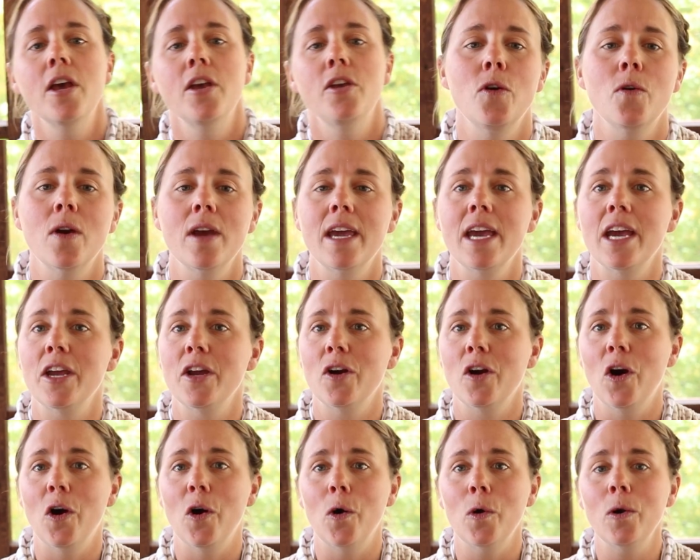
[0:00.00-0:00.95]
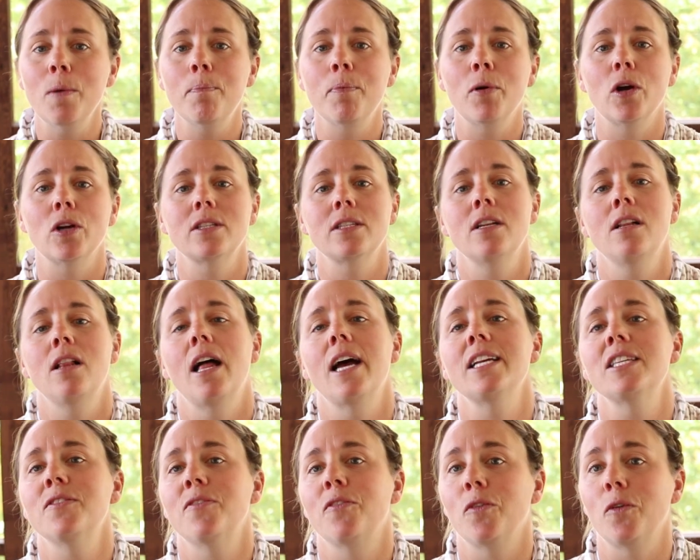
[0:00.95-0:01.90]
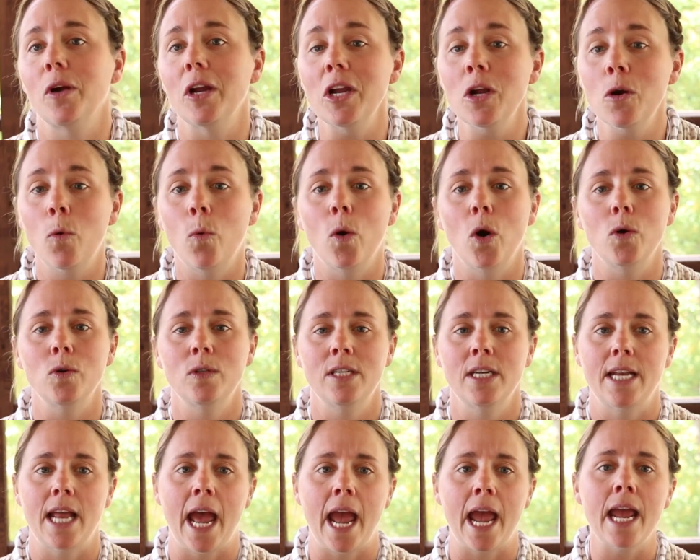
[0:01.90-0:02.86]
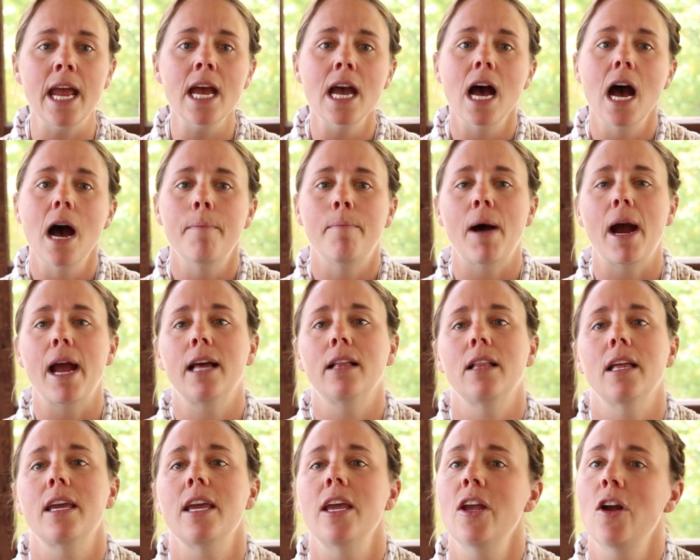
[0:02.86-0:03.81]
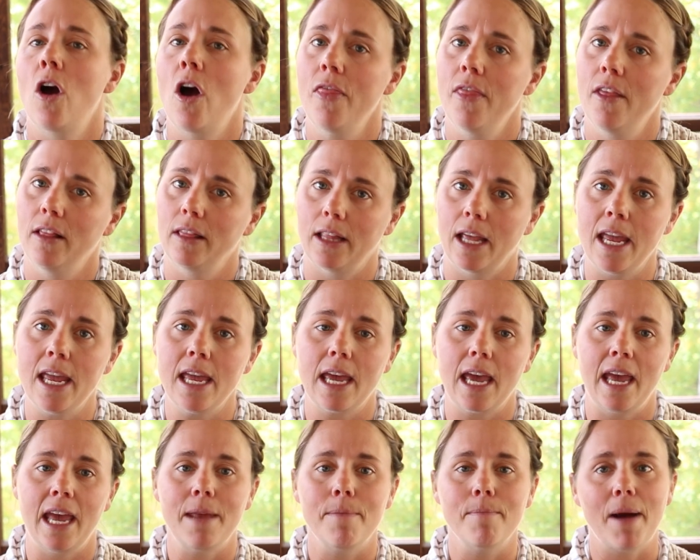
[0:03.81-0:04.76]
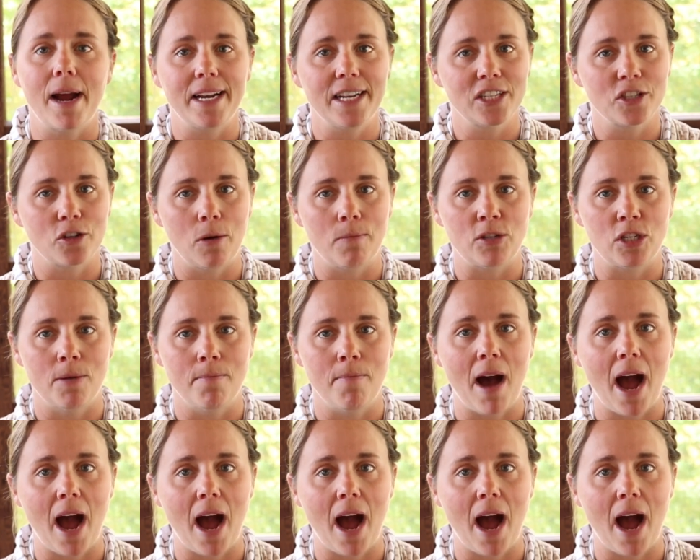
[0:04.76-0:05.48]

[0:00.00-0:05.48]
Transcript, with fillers: You can get your own personalized free quote today by clicking on the link in my description description